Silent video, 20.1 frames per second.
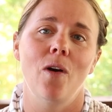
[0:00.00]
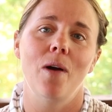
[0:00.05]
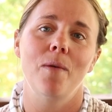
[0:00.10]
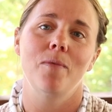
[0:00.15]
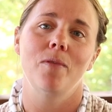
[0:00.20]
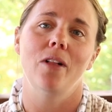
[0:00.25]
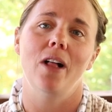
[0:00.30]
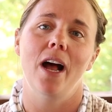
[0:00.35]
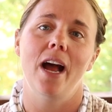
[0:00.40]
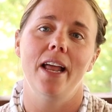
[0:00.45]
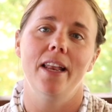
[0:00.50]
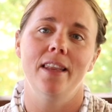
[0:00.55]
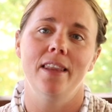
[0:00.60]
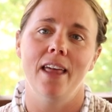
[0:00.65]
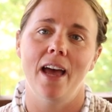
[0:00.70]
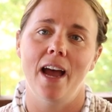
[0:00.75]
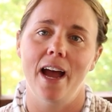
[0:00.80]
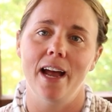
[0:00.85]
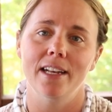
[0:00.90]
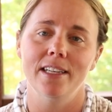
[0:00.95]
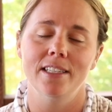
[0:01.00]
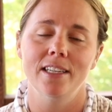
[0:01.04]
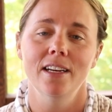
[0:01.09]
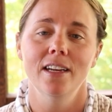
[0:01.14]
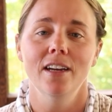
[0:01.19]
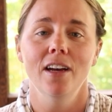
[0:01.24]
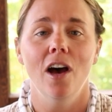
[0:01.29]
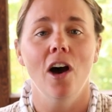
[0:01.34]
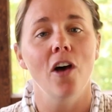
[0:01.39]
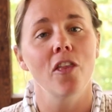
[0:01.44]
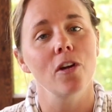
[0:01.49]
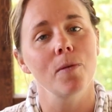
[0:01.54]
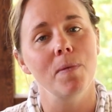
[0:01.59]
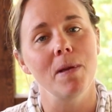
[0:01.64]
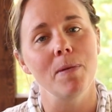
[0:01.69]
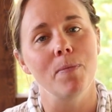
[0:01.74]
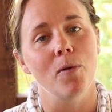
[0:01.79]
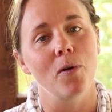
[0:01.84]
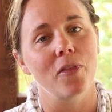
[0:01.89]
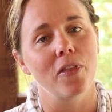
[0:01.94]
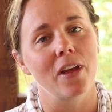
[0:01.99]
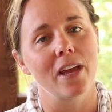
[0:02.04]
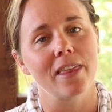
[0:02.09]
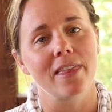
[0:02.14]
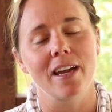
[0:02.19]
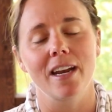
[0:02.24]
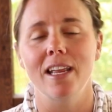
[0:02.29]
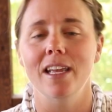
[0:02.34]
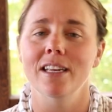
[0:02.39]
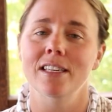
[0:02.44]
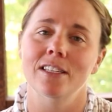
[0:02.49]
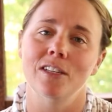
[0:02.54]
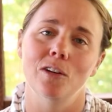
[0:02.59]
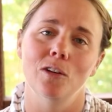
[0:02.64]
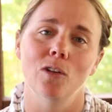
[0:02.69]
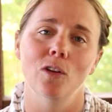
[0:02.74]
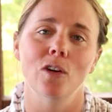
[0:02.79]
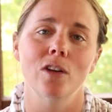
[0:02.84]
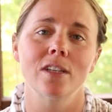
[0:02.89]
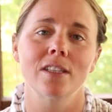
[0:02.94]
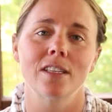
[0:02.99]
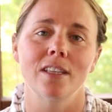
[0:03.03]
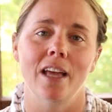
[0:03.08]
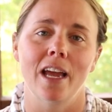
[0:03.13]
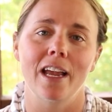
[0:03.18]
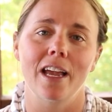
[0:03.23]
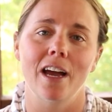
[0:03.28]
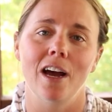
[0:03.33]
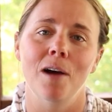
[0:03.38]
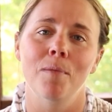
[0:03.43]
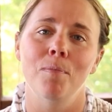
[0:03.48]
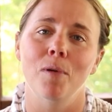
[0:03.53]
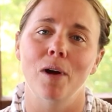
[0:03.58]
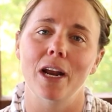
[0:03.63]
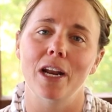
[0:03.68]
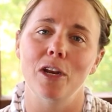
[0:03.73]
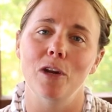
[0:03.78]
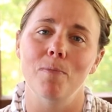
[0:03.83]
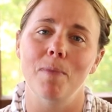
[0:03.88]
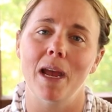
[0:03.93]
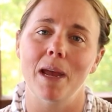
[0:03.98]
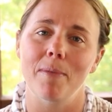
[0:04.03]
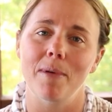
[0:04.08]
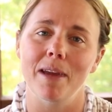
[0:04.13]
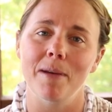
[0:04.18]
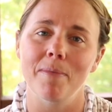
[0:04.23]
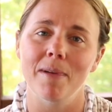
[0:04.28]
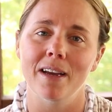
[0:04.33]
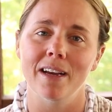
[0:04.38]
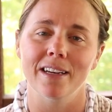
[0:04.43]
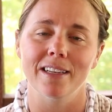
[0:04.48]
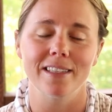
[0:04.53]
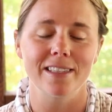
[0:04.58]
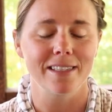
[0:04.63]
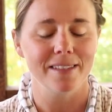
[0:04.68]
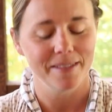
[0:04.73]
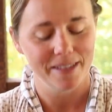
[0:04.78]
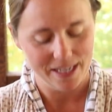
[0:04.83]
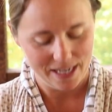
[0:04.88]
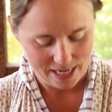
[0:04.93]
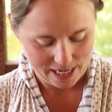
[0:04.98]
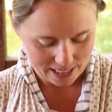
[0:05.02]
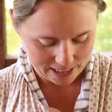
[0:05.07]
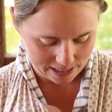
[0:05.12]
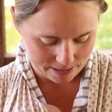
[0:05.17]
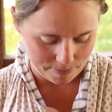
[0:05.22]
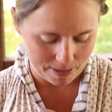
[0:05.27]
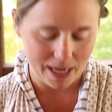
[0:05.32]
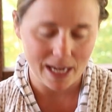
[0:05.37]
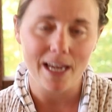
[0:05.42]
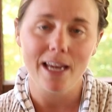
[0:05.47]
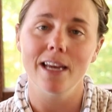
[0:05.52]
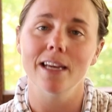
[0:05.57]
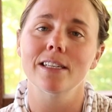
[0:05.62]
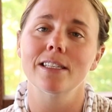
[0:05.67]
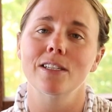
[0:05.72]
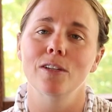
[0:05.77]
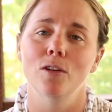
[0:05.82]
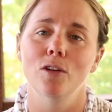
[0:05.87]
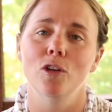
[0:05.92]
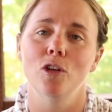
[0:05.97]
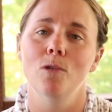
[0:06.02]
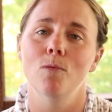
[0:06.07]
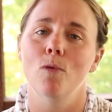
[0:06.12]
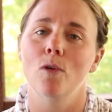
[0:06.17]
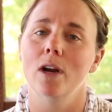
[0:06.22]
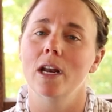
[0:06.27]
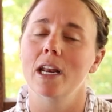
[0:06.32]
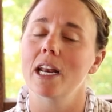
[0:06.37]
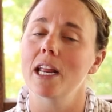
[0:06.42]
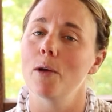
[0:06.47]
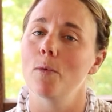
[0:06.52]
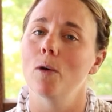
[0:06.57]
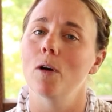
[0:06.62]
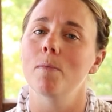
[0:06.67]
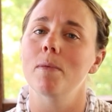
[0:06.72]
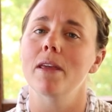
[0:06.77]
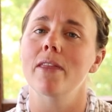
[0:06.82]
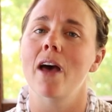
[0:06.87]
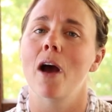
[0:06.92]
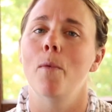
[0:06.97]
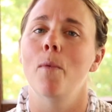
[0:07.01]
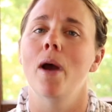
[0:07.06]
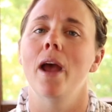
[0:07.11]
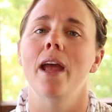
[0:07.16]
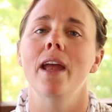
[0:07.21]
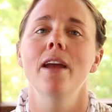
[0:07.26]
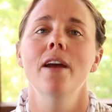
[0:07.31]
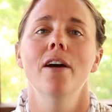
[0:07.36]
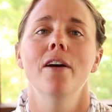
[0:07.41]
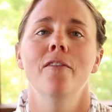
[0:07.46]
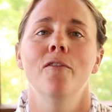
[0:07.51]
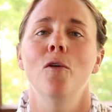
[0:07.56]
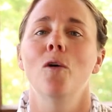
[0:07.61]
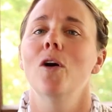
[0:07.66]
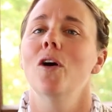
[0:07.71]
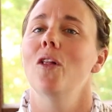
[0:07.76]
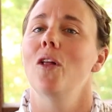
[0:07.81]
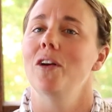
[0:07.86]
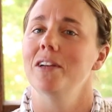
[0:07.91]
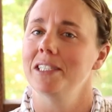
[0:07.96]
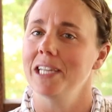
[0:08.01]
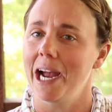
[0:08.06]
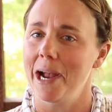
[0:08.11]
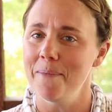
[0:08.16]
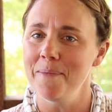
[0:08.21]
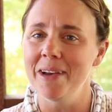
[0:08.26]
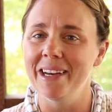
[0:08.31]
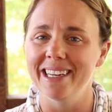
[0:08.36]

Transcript: I'm glad that other people think that he still looks like a brand new baby because to me, he is still a newborn and he will be that way for a long time.